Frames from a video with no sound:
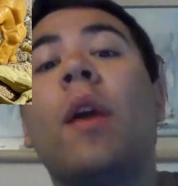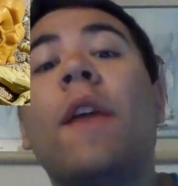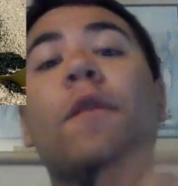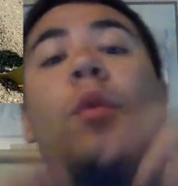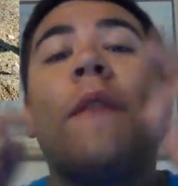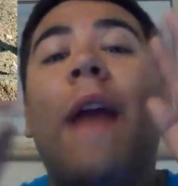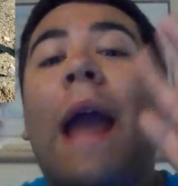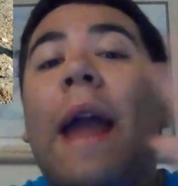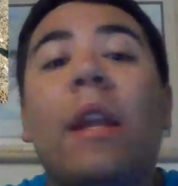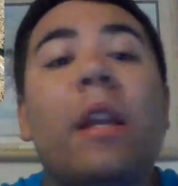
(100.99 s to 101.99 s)
If you
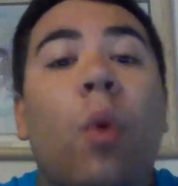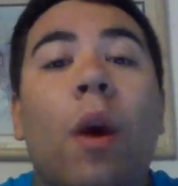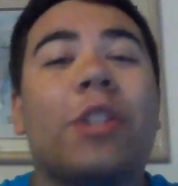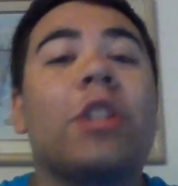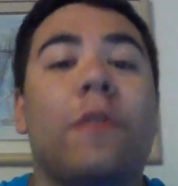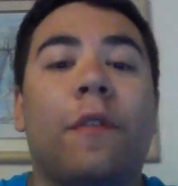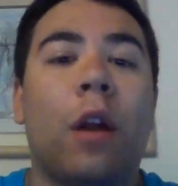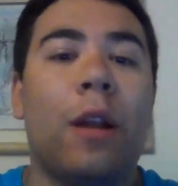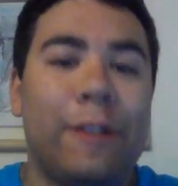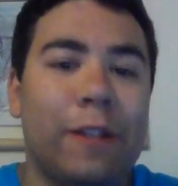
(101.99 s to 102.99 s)
have any questions for
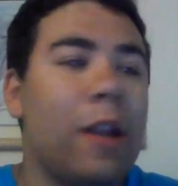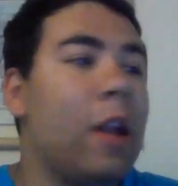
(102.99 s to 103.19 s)
us,